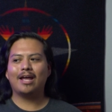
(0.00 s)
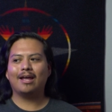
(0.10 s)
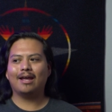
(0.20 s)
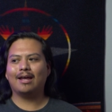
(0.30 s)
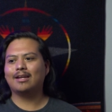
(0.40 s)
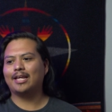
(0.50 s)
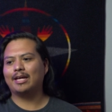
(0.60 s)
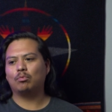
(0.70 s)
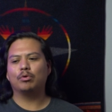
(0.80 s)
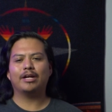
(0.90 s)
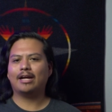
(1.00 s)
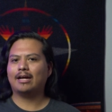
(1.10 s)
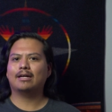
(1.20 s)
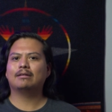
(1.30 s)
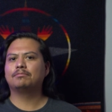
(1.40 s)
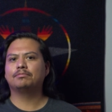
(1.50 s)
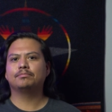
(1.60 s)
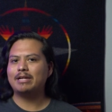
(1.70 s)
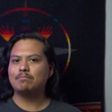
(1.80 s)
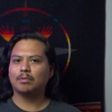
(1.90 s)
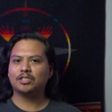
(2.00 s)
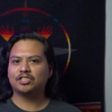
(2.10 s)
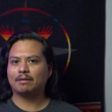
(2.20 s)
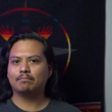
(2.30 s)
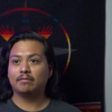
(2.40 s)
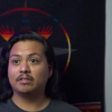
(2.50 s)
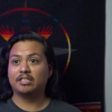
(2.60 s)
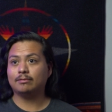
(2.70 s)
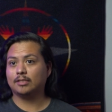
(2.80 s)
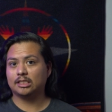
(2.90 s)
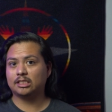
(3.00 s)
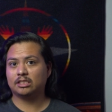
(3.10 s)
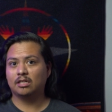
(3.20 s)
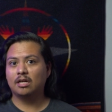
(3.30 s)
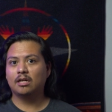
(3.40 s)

and it wouldn't have made much of a difference.